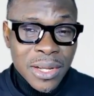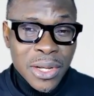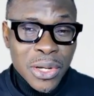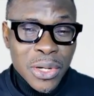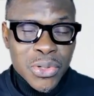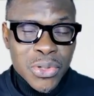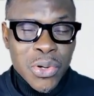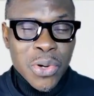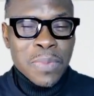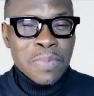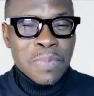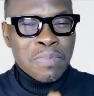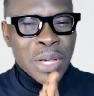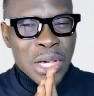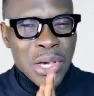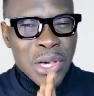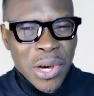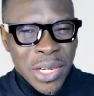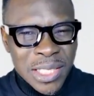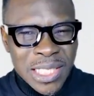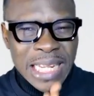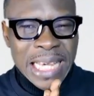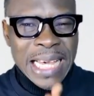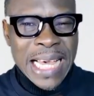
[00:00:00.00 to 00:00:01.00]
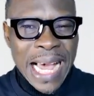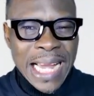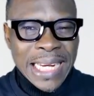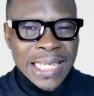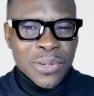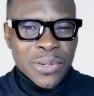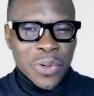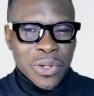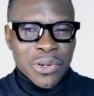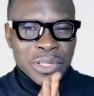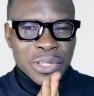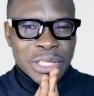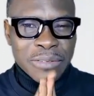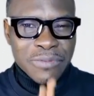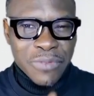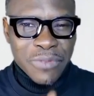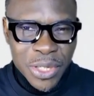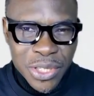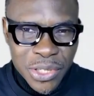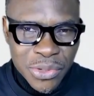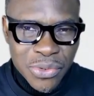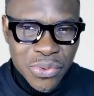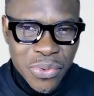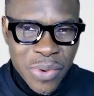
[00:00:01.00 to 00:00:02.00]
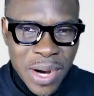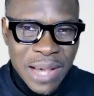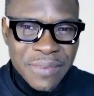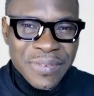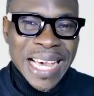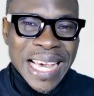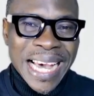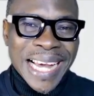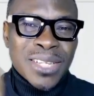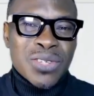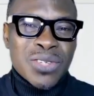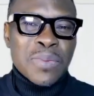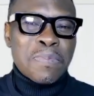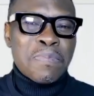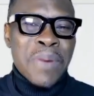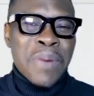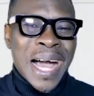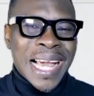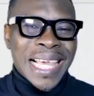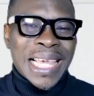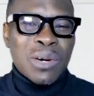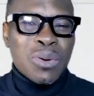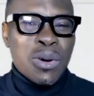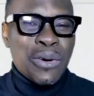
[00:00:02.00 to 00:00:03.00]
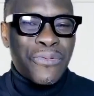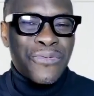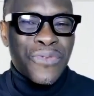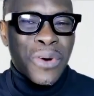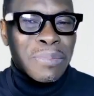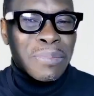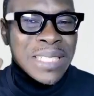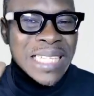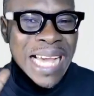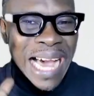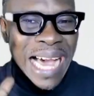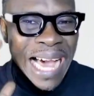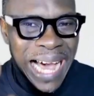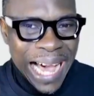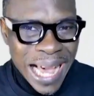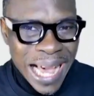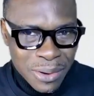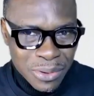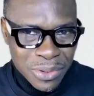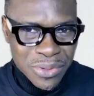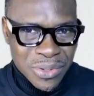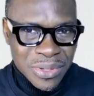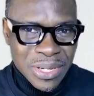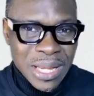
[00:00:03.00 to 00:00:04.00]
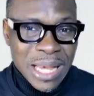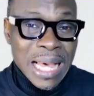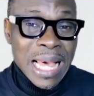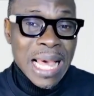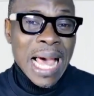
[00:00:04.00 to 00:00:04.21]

So because the guy didn't want to divorce his wife, he had to pack away from their house